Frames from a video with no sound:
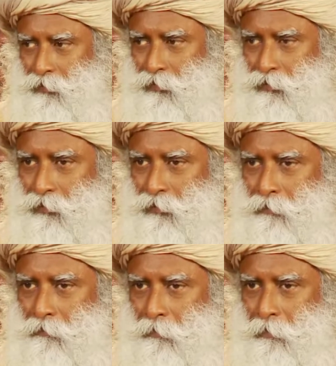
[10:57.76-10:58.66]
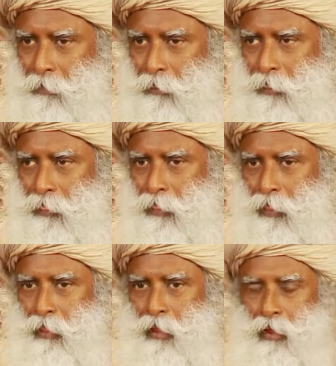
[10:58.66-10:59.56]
Nobody speaks.